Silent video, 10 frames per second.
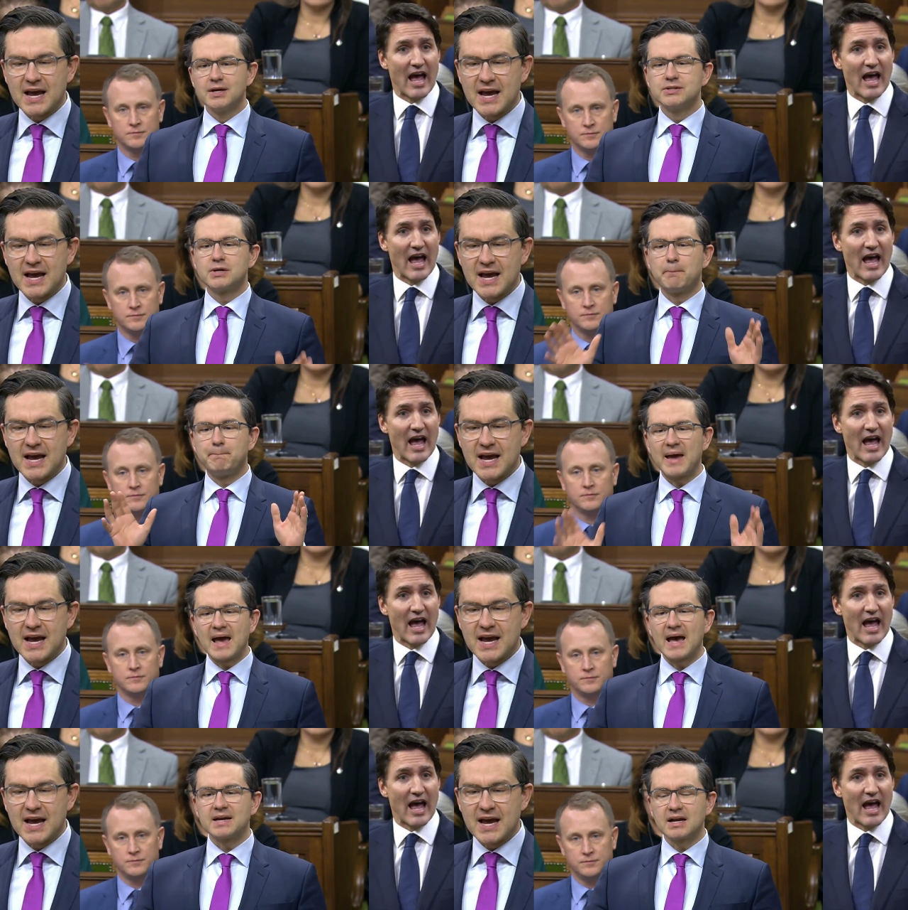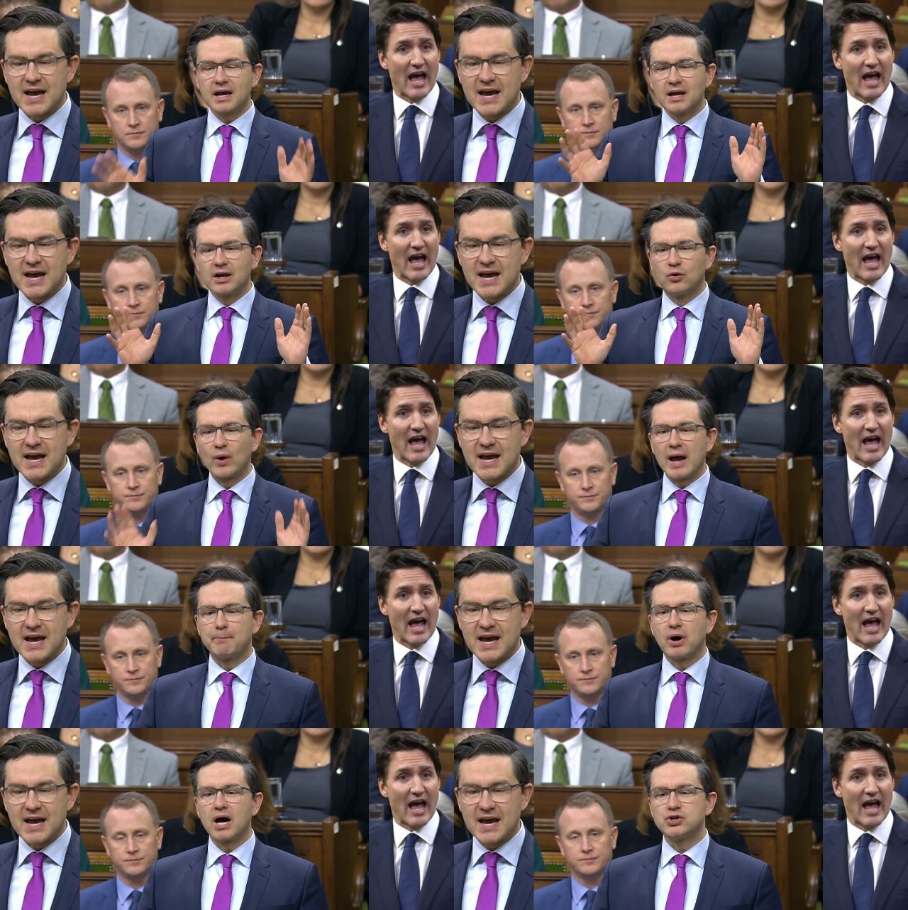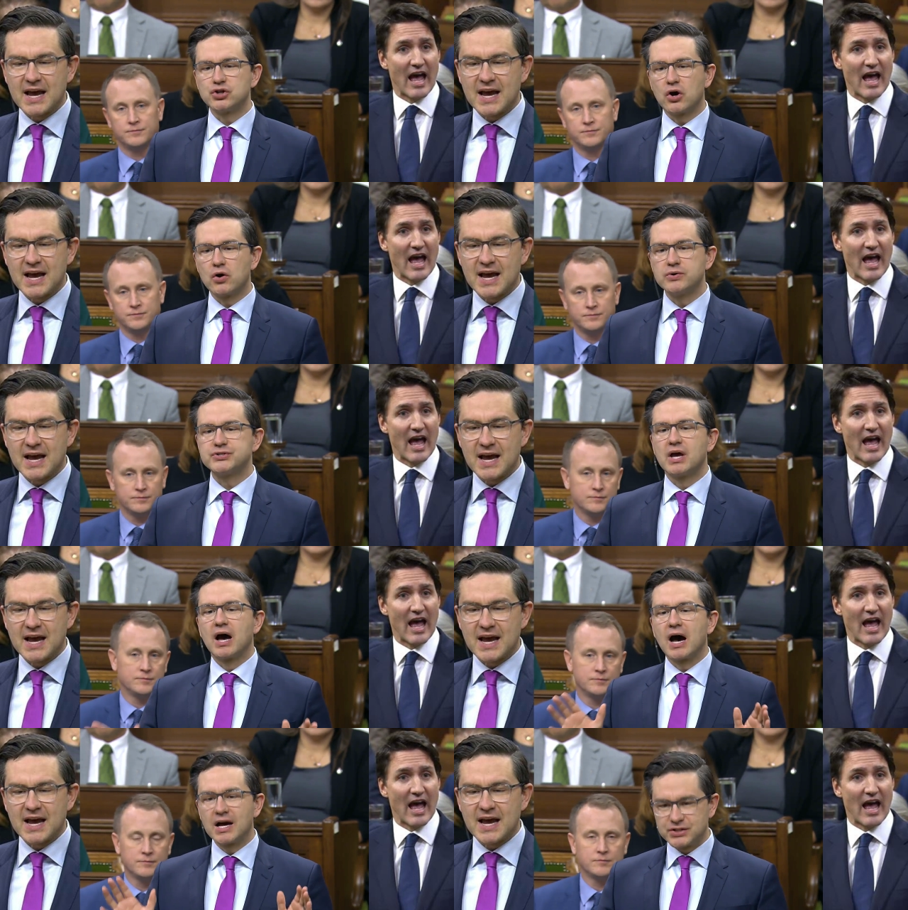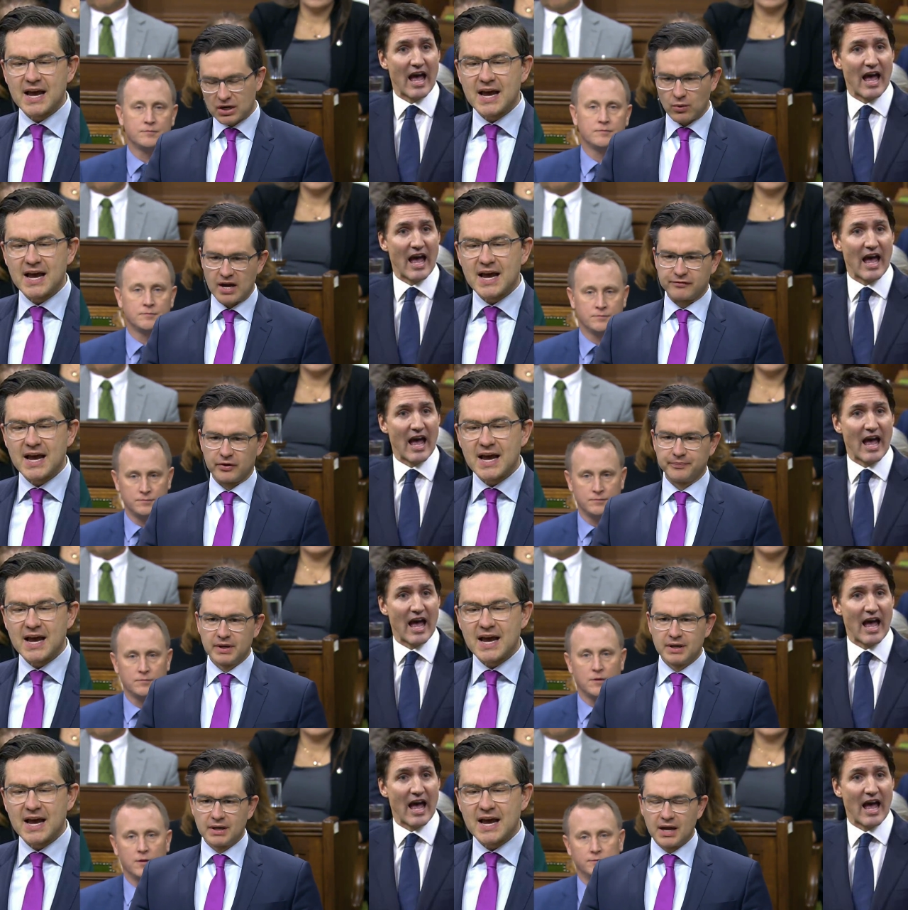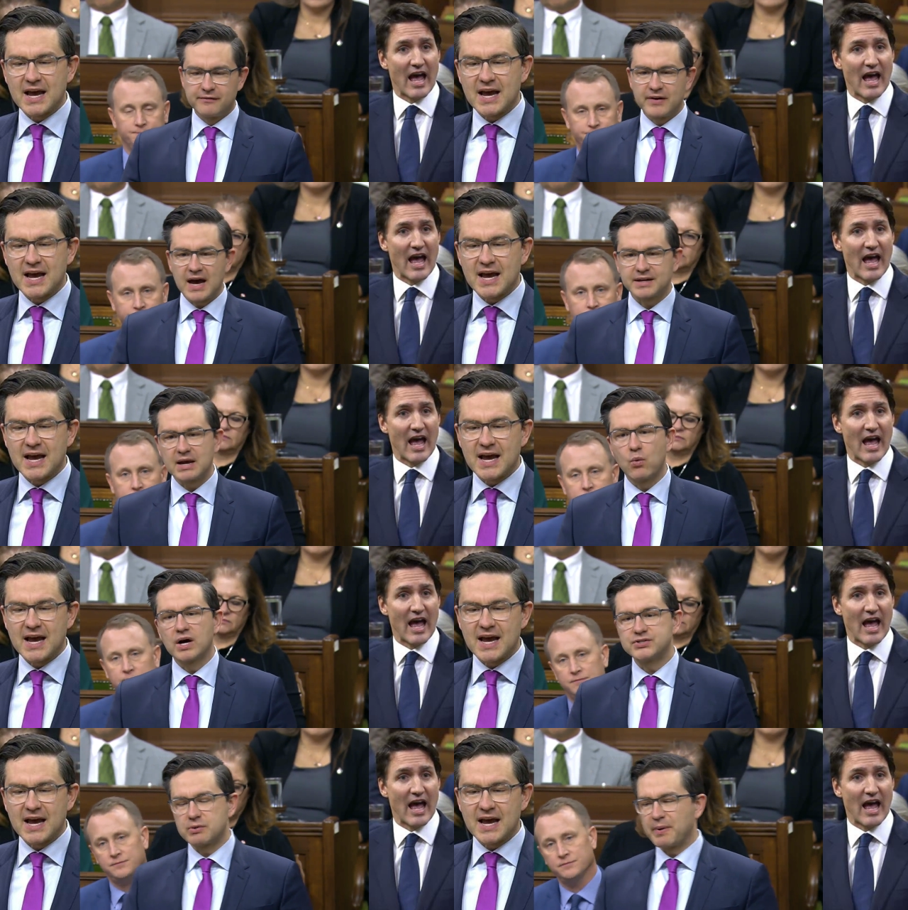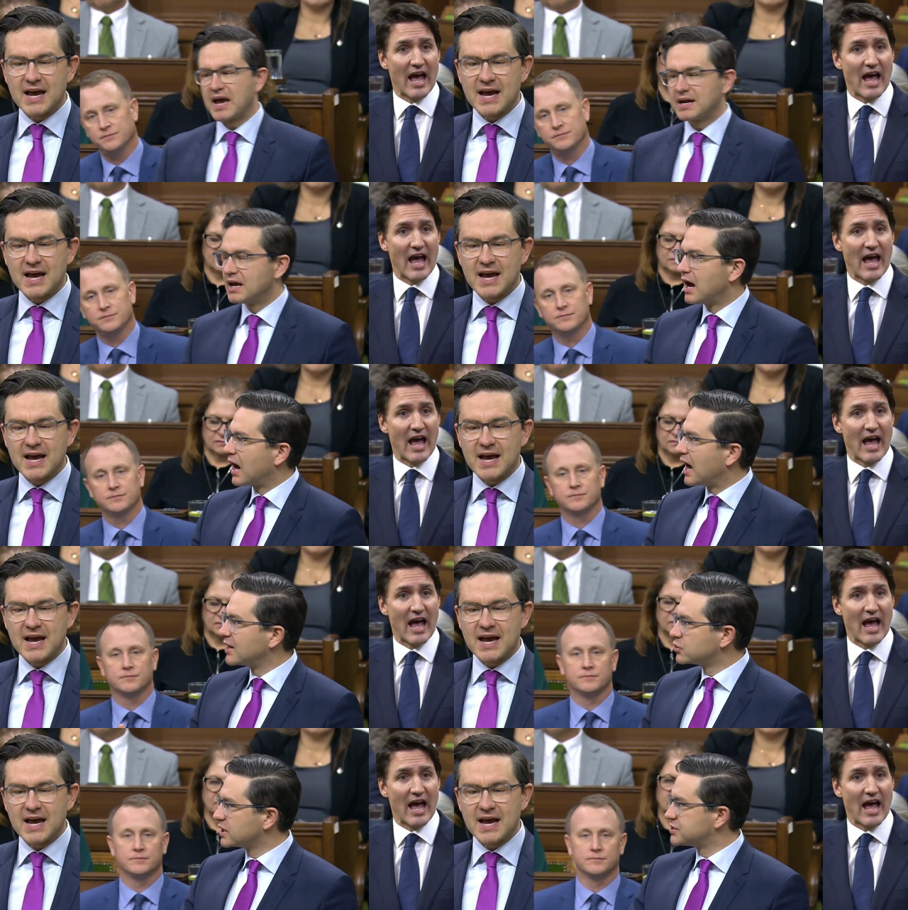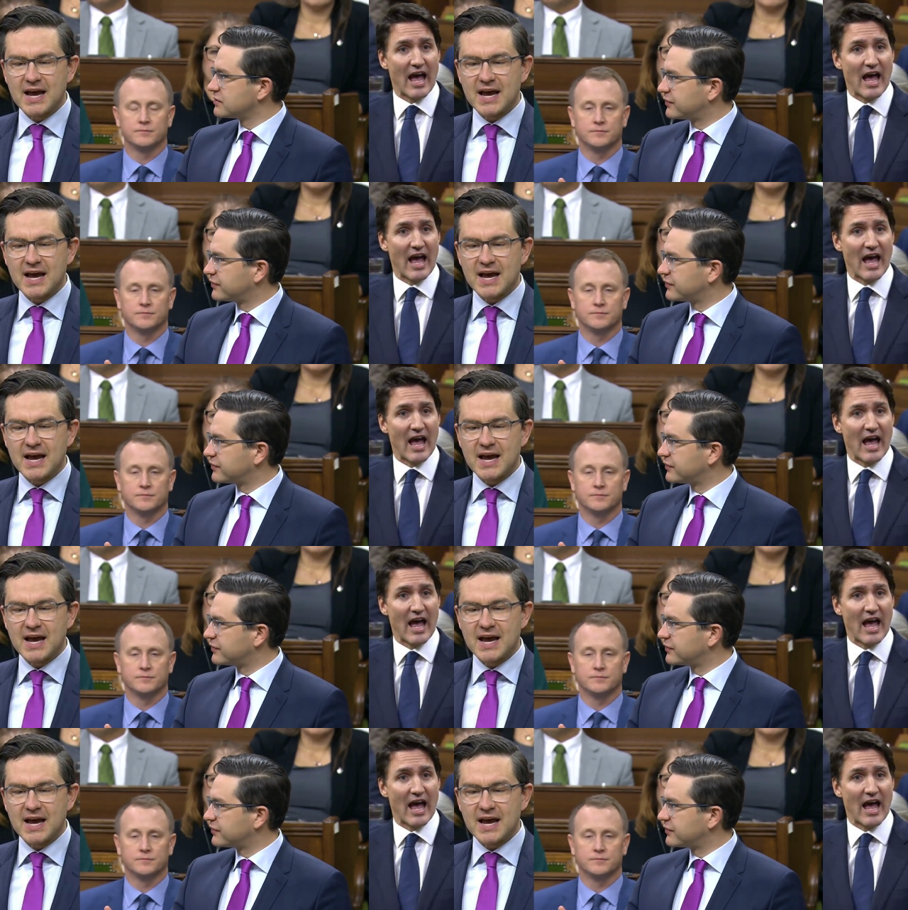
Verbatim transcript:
Speaker 1: To ban Grandpa Joe's hunting rifle. In fact, he wants to ban hundreds of